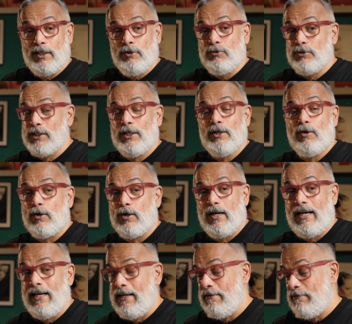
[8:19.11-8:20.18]
using your
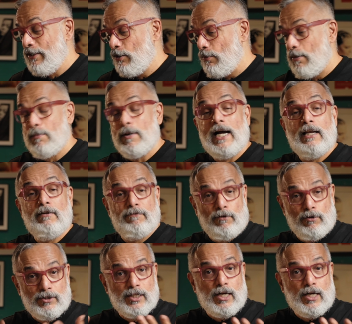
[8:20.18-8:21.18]
mobile phone's